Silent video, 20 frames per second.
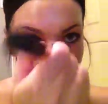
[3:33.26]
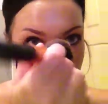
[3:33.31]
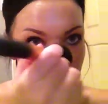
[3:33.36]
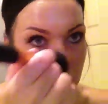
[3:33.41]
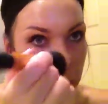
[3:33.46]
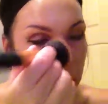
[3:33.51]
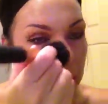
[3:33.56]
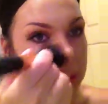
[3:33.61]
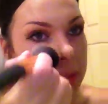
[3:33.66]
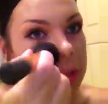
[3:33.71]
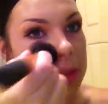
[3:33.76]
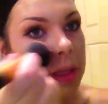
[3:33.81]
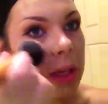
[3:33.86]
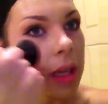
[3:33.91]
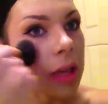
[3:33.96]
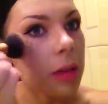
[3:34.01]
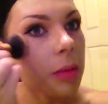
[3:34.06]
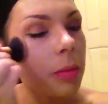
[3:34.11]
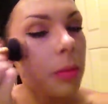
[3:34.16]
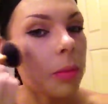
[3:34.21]
And I just
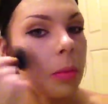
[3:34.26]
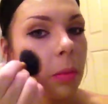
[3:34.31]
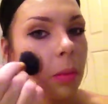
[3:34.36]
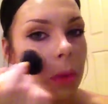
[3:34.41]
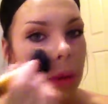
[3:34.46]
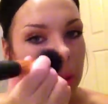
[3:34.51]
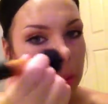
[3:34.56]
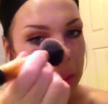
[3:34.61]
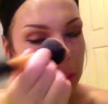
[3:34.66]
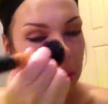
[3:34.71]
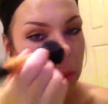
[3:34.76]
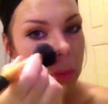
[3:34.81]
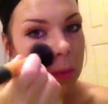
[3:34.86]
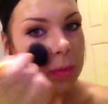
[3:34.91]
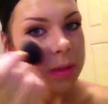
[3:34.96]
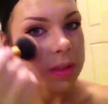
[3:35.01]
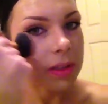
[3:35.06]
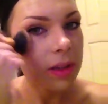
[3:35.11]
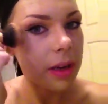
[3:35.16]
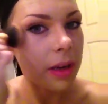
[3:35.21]
keep
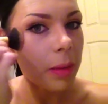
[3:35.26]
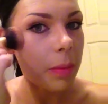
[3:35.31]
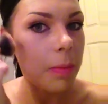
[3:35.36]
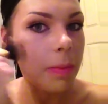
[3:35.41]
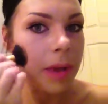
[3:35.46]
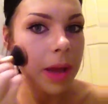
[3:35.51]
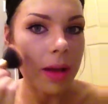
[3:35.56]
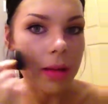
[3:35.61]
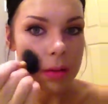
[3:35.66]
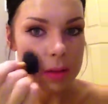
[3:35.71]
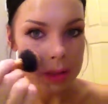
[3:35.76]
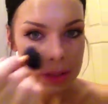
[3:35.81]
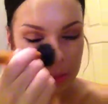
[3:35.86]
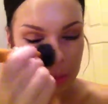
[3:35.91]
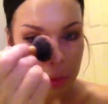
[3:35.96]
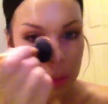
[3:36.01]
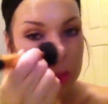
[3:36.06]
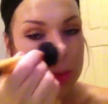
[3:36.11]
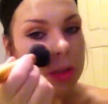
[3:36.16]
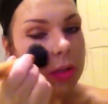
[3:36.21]
almost like a bouncing
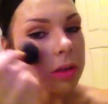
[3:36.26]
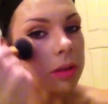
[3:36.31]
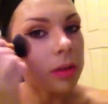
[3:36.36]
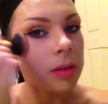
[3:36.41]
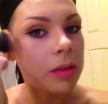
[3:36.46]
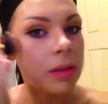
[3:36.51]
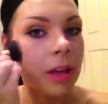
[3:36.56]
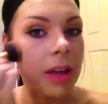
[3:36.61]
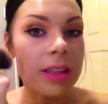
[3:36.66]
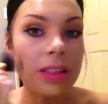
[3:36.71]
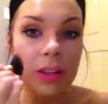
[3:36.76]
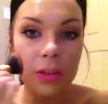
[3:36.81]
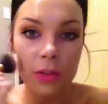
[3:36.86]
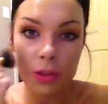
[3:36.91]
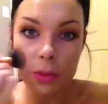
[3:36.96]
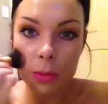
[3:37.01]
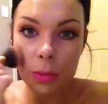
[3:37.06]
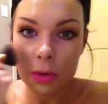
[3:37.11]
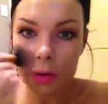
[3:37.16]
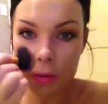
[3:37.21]
motion, as if
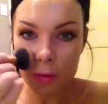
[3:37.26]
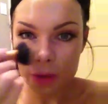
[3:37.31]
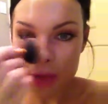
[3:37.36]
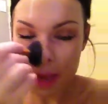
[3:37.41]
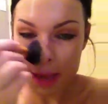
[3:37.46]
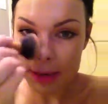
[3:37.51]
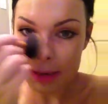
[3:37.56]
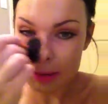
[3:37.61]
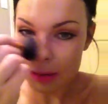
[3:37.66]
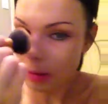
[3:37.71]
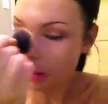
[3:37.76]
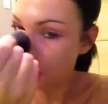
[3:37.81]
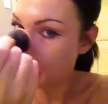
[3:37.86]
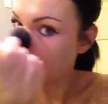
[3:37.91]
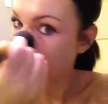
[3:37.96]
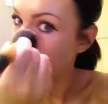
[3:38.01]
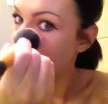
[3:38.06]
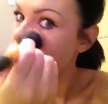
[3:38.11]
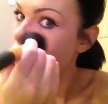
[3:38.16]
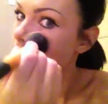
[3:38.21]
you would if you
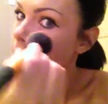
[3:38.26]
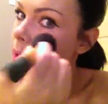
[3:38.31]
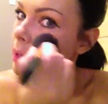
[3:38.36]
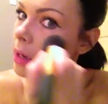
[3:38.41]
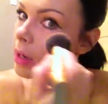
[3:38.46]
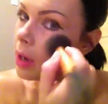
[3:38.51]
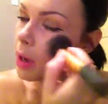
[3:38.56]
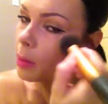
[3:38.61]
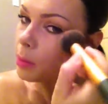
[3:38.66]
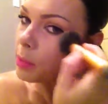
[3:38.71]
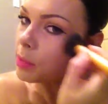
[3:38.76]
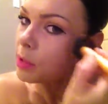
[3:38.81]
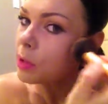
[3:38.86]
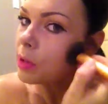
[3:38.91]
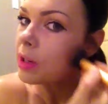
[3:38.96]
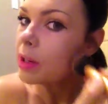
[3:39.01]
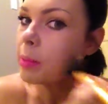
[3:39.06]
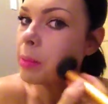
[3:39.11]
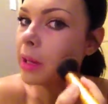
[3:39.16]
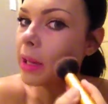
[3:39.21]
had a
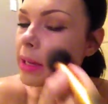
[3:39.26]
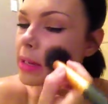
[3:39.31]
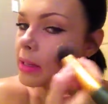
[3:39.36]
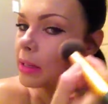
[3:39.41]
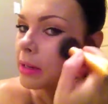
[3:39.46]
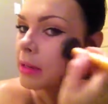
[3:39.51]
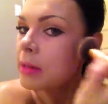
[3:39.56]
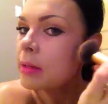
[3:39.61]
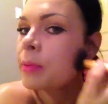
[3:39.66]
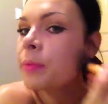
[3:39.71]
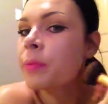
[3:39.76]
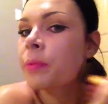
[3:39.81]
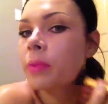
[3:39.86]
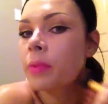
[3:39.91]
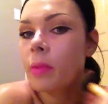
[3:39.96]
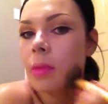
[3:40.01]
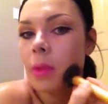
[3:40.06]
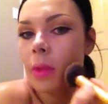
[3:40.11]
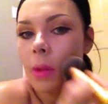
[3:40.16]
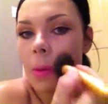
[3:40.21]
beauty blender.
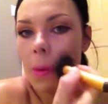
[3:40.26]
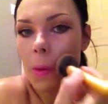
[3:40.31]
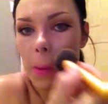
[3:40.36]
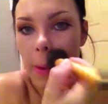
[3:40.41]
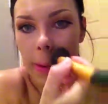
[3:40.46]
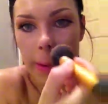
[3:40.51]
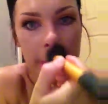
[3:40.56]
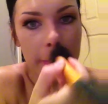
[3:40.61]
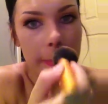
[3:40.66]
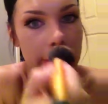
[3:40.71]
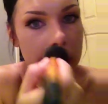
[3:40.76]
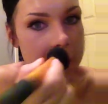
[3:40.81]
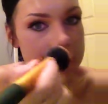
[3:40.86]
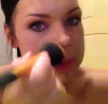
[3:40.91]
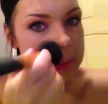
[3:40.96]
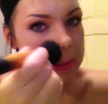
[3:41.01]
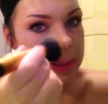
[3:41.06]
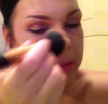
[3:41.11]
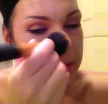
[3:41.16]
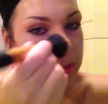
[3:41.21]
And I
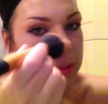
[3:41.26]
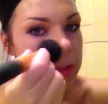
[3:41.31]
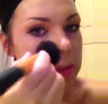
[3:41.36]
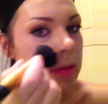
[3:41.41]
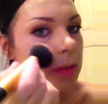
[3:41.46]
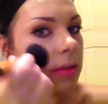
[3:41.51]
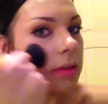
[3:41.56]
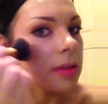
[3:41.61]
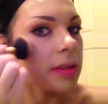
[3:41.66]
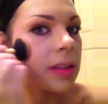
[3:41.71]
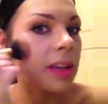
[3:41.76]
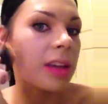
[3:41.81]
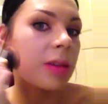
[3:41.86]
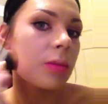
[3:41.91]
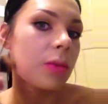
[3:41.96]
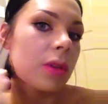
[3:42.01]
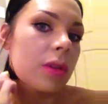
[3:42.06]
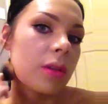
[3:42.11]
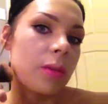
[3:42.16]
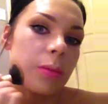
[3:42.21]
basically just do the same
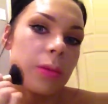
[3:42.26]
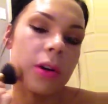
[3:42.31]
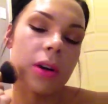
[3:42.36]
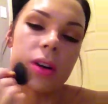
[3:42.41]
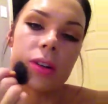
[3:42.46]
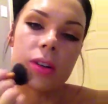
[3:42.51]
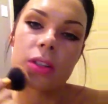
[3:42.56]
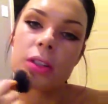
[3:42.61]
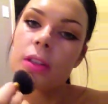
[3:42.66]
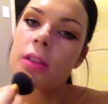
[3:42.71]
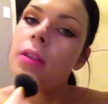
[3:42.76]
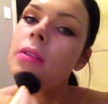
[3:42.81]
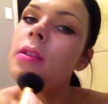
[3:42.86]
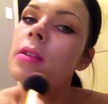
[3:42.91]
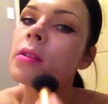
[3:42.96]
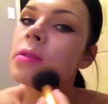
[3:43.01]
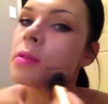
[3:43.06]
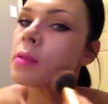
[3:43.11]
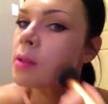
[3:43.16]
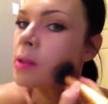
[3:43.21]
with the brush.
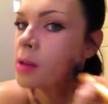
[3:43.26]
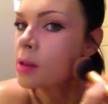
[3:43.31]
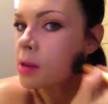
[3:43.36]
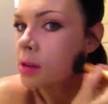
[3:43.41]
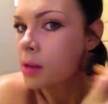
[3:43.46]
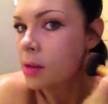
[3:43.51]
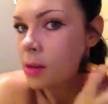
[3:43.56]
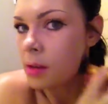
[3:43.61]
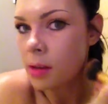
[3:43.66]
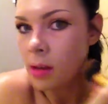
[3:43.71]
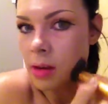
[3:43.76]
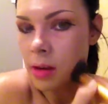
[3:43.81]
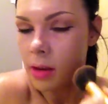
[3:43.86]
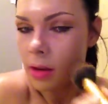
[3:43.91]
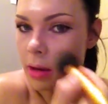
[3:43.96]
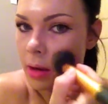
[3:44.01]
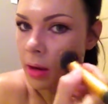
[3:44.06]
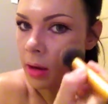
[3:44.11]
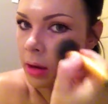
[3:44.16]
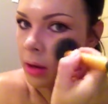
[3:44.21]

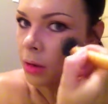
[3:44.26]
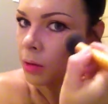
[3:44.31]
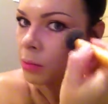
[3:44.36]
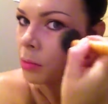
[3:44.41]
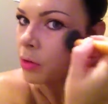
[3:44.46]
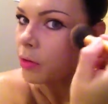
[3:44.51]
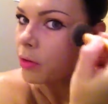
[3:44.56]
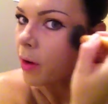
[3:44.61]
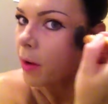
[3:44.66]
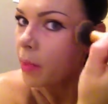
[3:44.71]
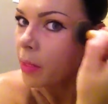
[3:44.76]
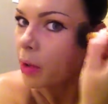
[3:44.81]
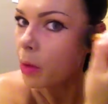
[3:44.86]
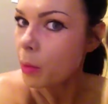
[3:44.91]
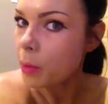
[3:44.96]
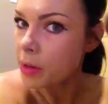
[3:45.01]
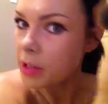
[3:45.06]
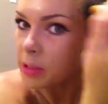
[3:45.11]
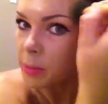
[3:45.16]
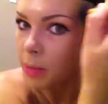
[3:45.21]
I find that
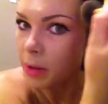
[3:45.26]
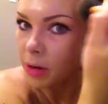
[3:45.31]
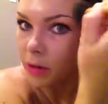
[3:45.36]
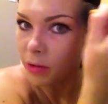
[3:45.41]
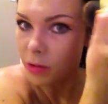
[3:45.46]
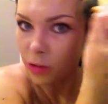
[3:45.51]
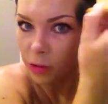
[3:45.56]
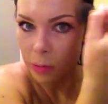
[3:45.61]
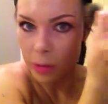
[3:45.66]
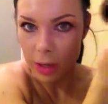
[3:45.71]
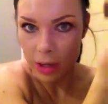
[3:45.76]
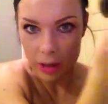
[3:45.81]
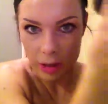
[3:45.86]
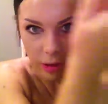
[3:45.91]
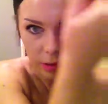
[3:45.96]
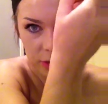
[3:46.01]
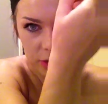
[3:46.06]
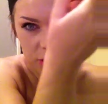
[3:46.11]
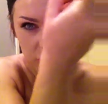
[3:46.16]
works better for me. I've